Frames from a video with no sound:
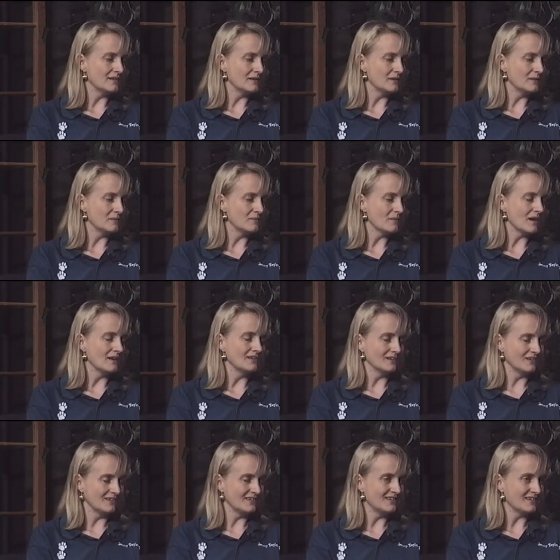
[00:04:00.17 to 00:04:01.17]

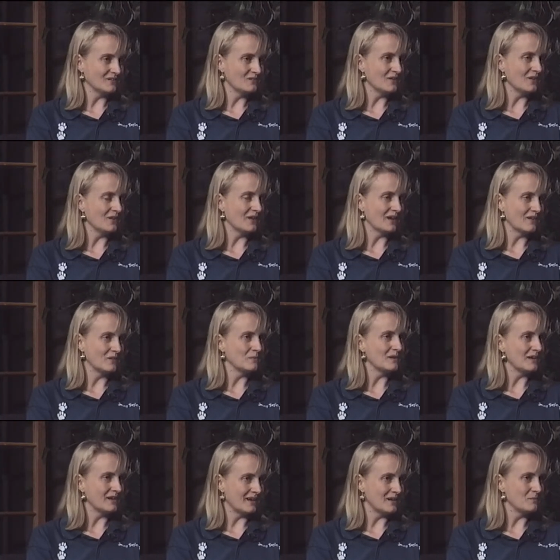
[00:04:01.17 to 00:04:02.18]
idealistic and felt like
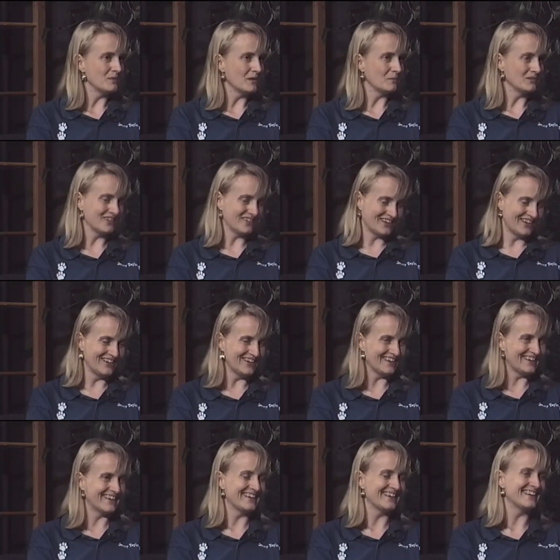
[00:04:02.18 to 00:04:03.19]
everybody ought to be able to
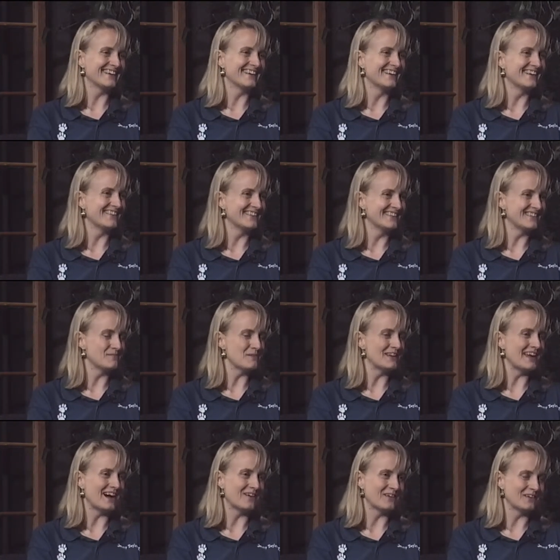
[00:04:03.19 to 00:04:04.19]
cook, you know, and
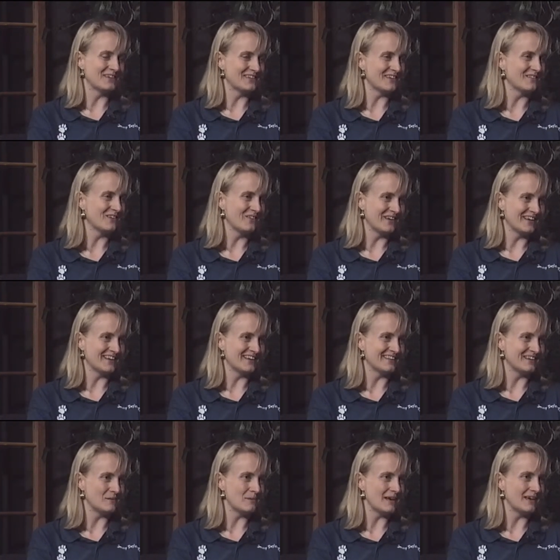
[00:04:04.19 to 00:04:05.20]
spend hours every week on
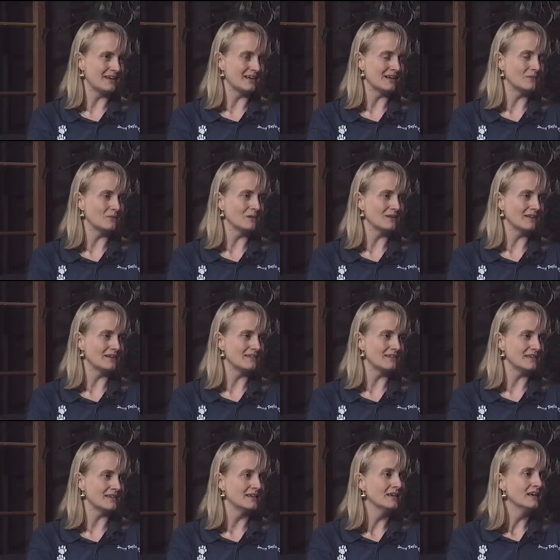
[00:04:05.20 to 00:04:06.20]
their pet. And I
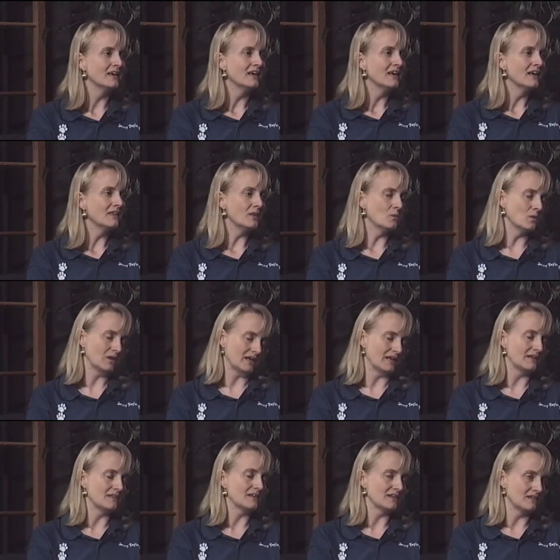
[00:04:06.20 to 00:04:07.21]
realized that they weren't
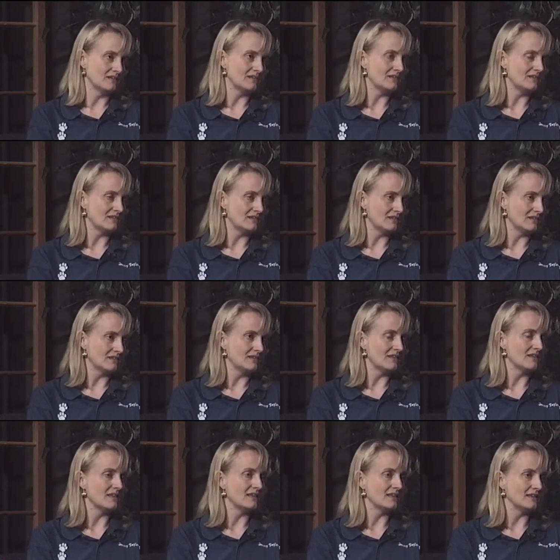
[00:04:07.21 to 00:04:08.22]
getting the
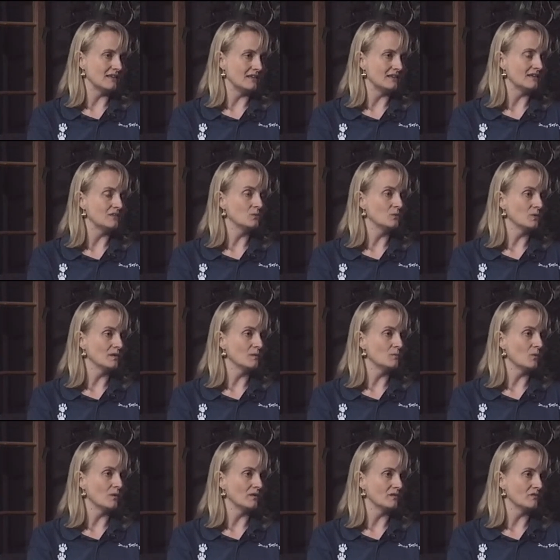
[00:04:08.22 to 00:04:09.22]
consistency that they needed. It's really
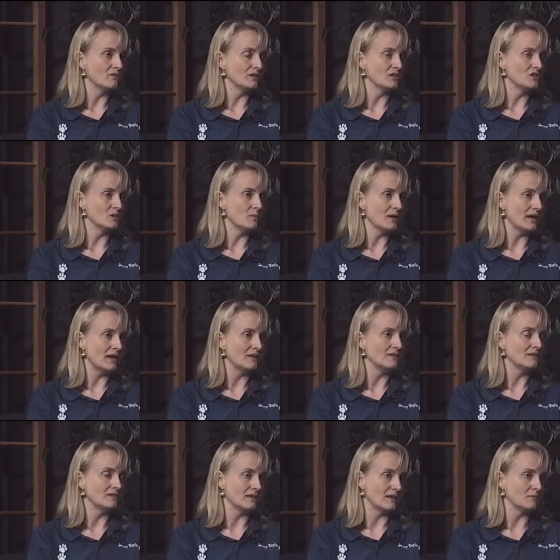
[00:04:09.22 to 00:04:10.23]
important to feed your pet
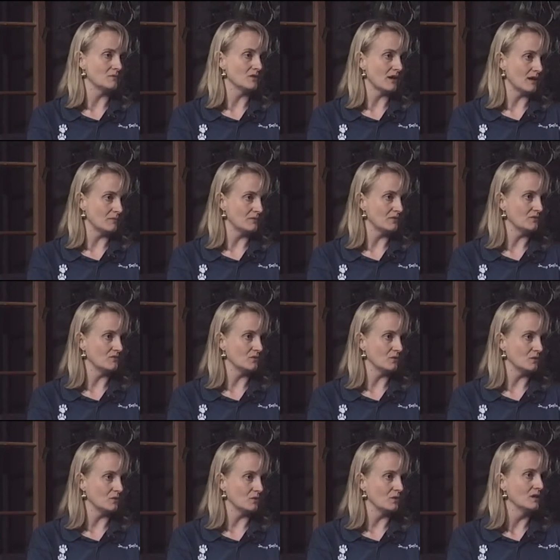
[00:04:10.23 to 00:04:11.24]
the same types of
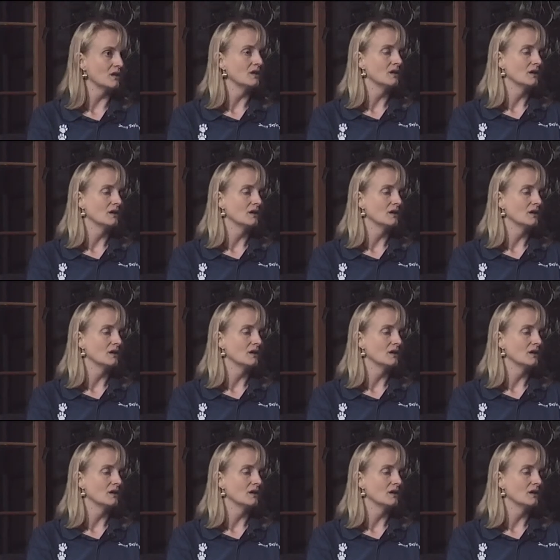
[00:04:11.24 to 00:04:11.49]
food